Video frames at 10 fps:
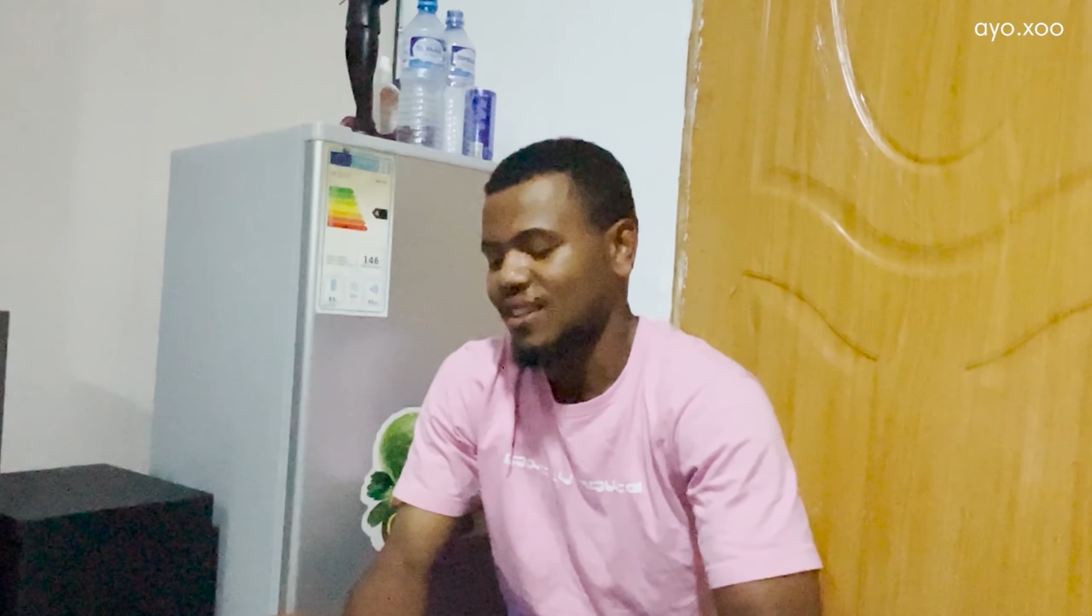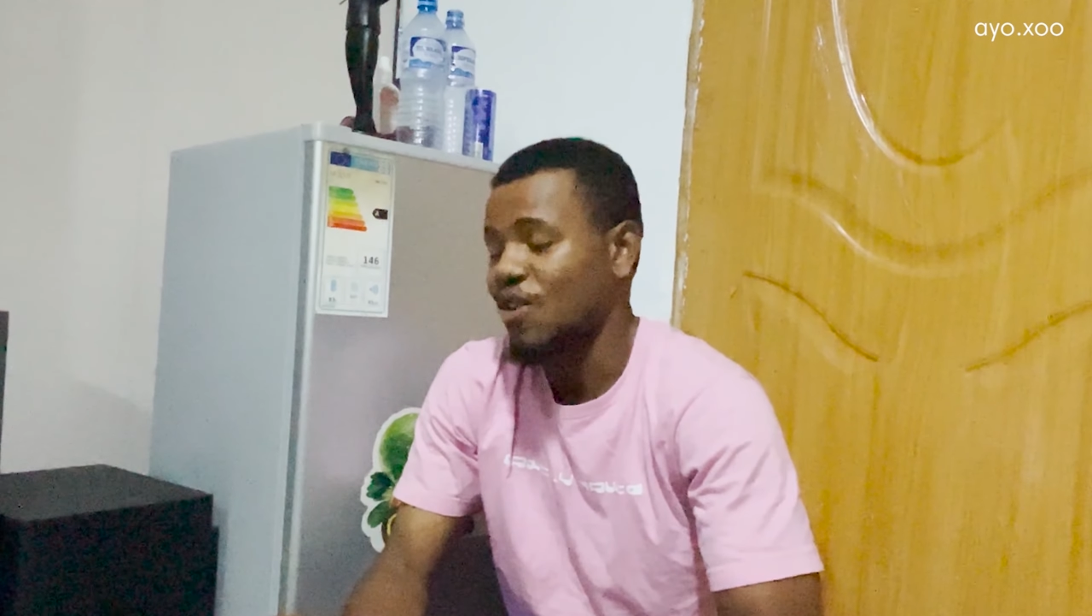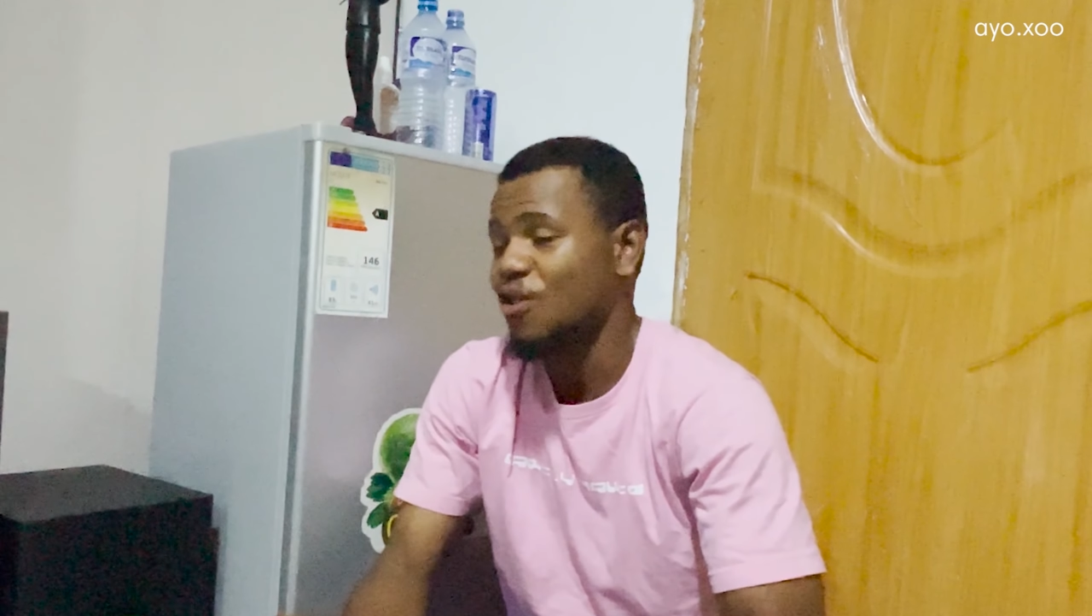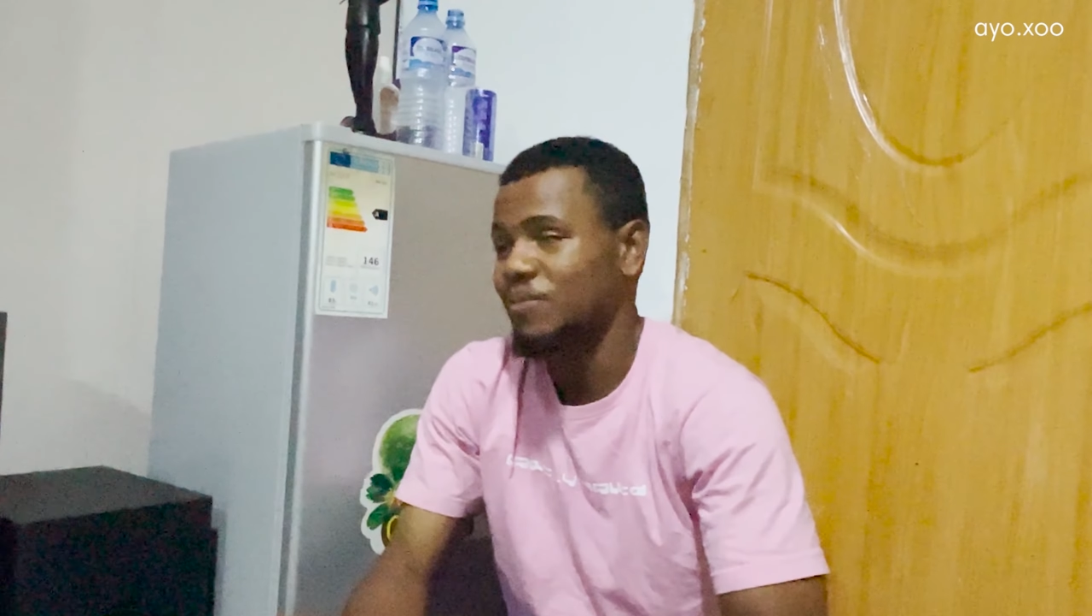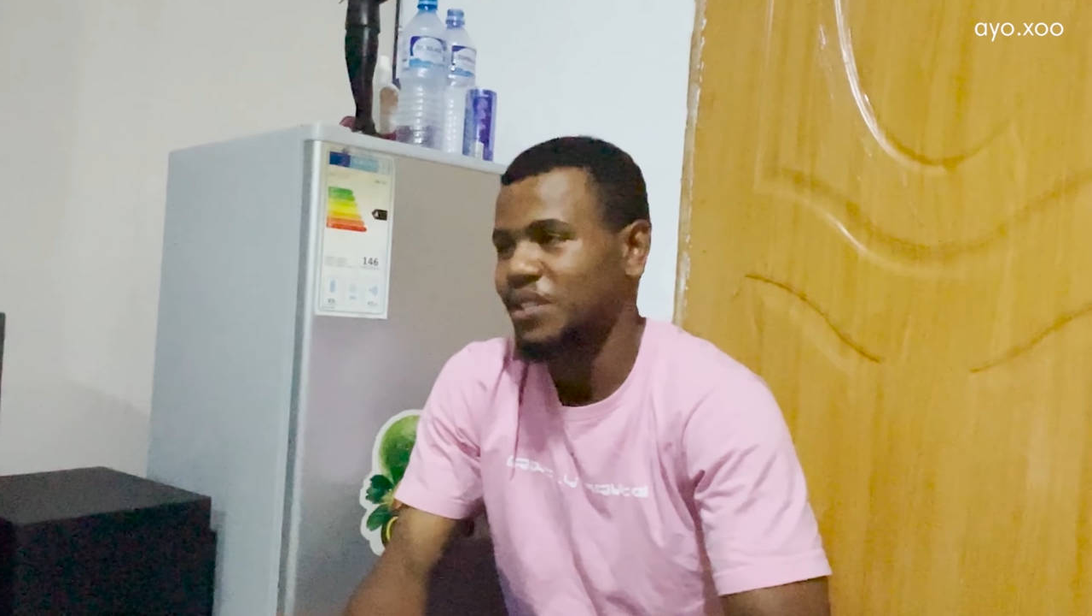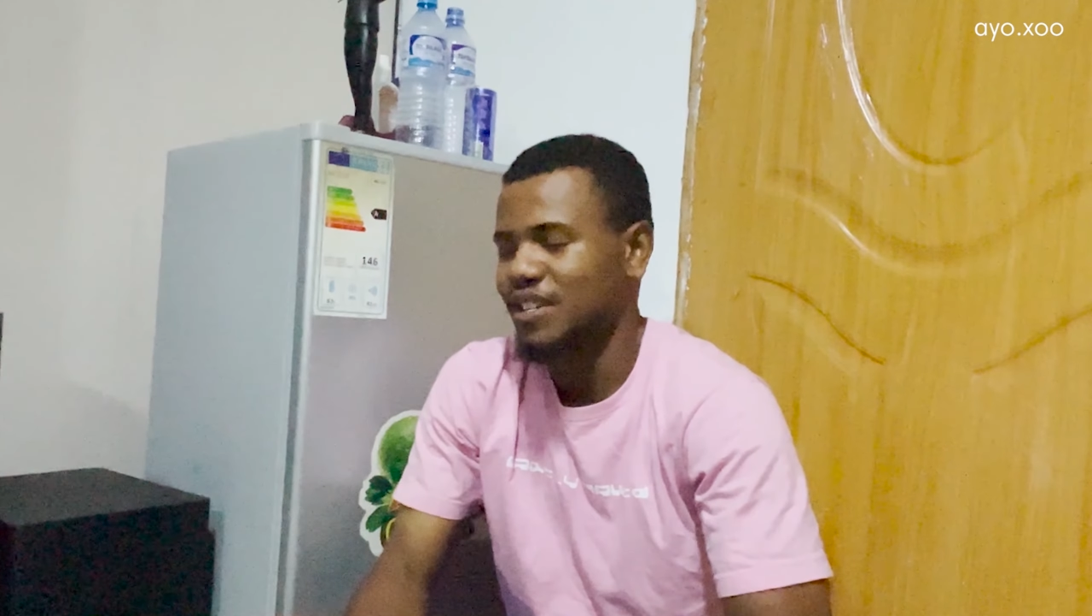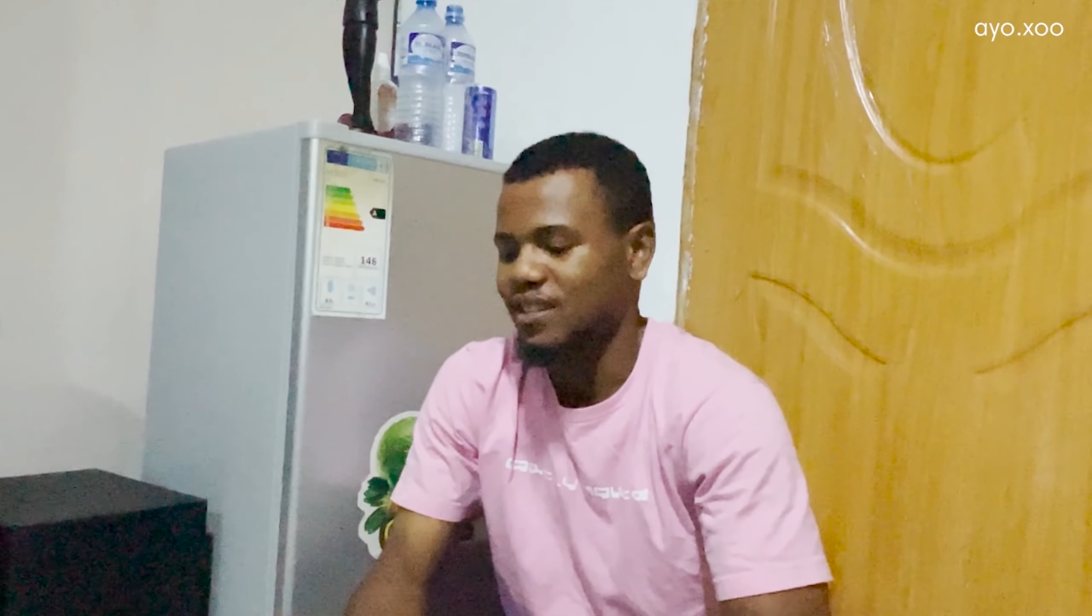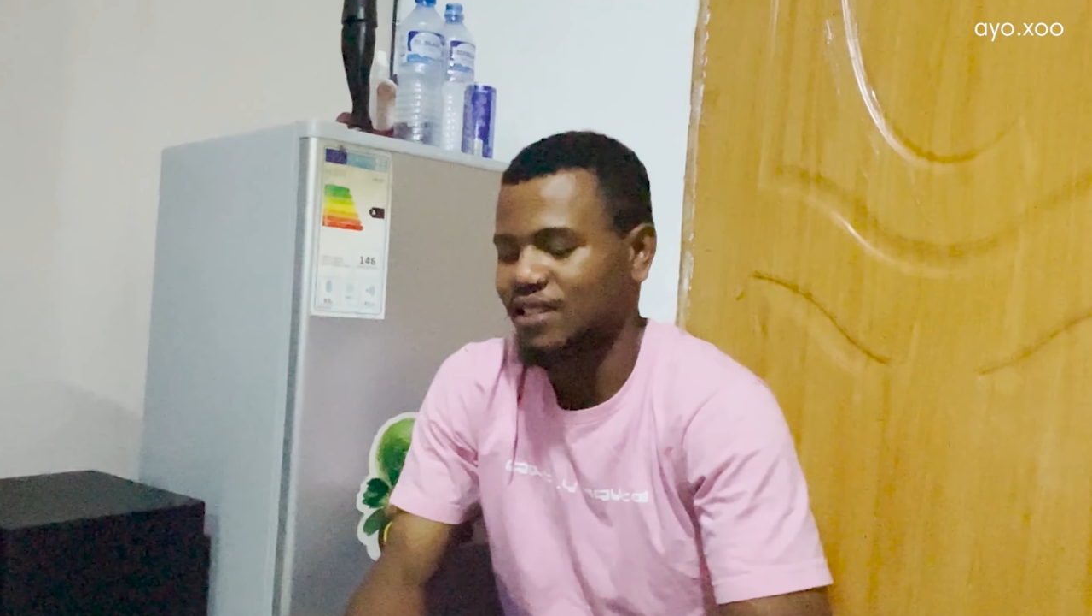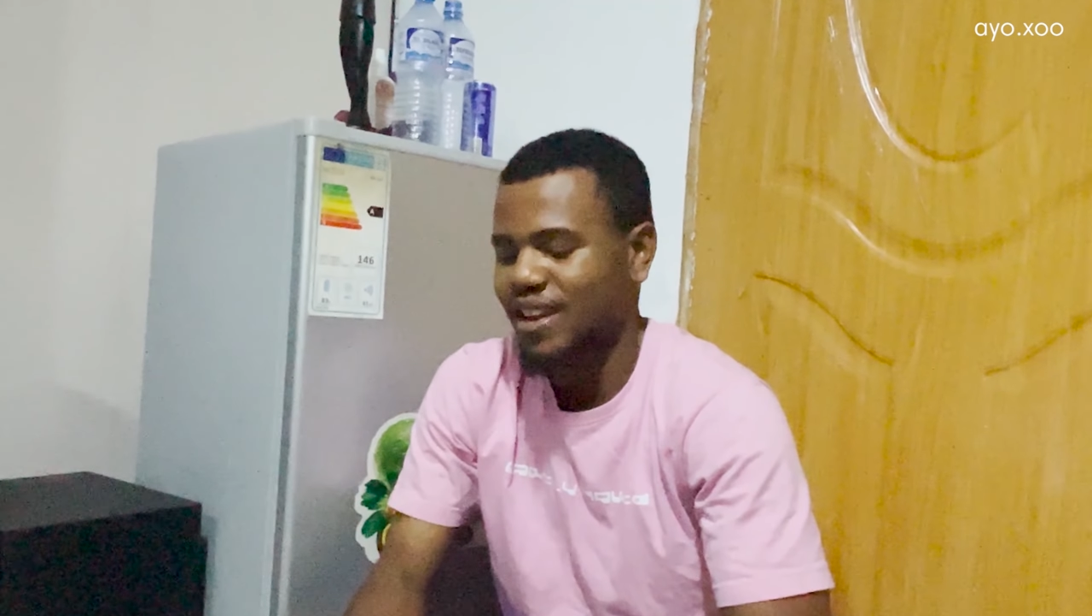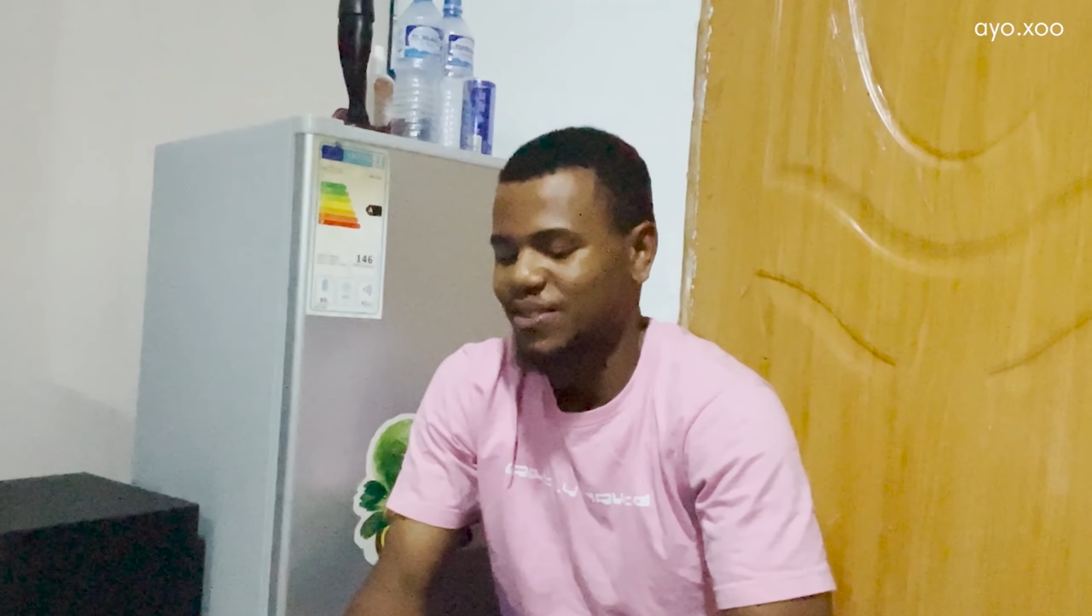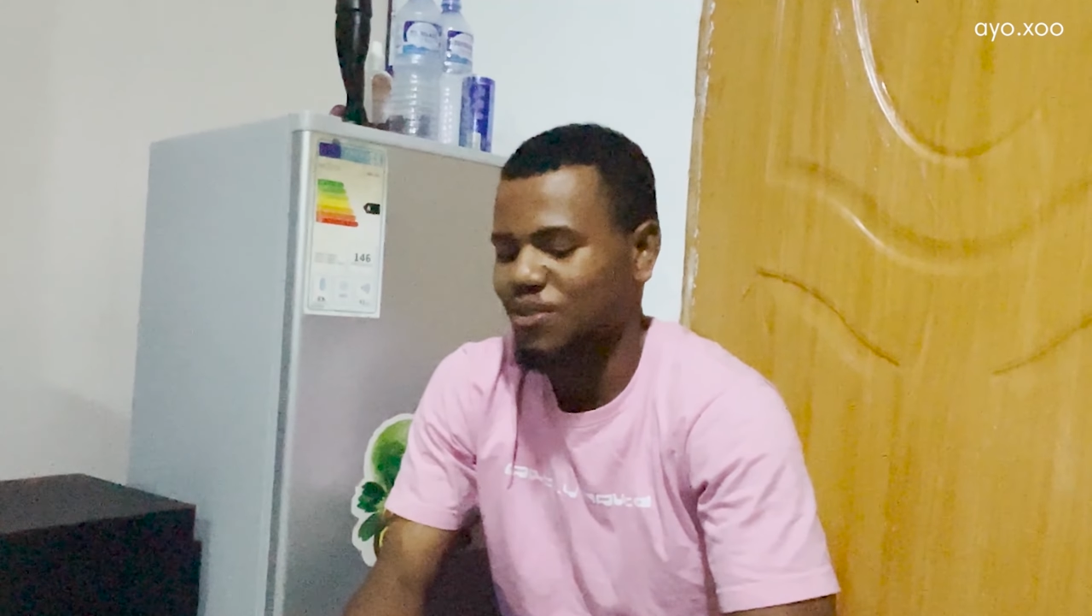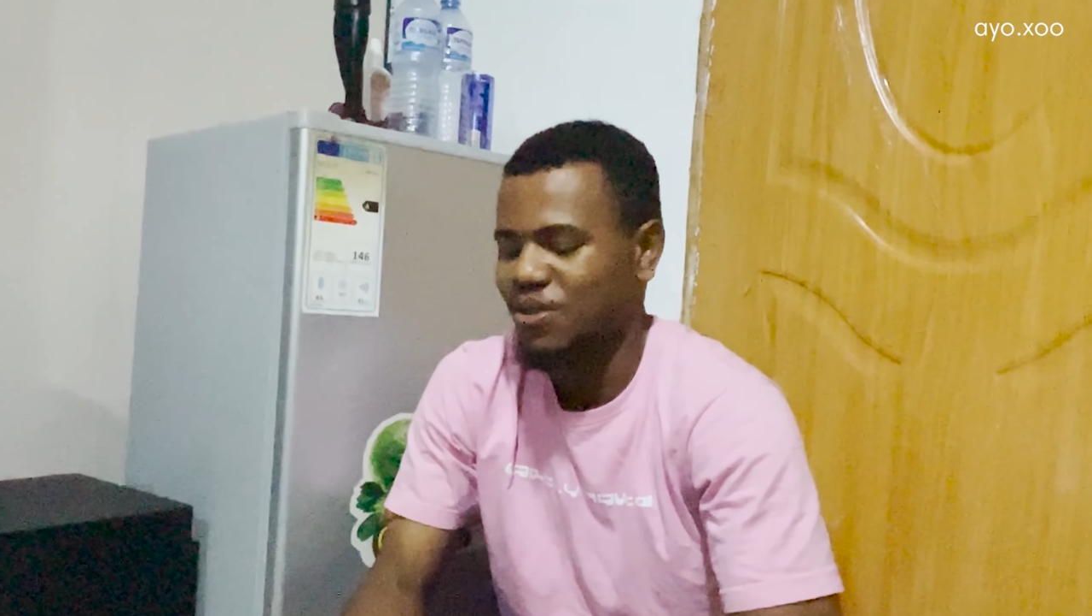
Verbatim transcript: A comedian, the guy will